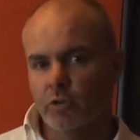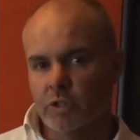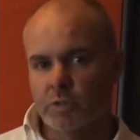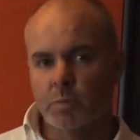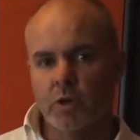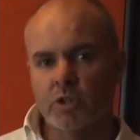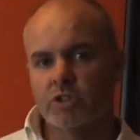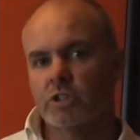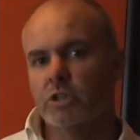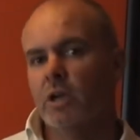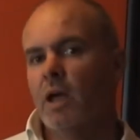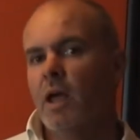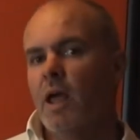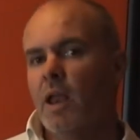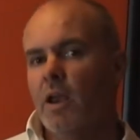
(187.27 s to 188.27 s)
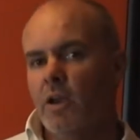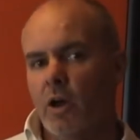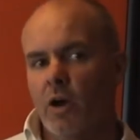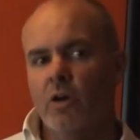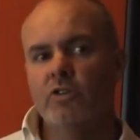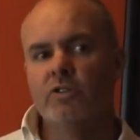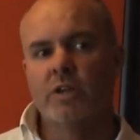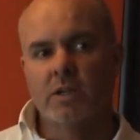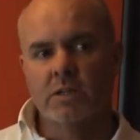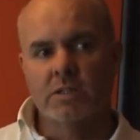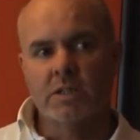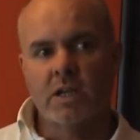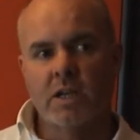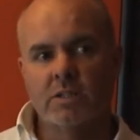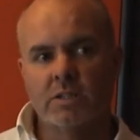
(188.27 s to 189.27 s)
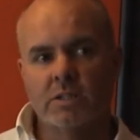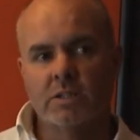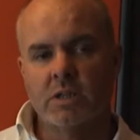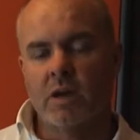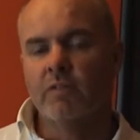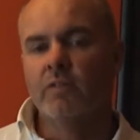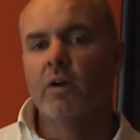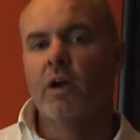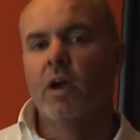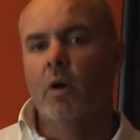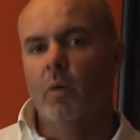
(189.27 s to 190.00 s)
or this person knows and understands this stuff,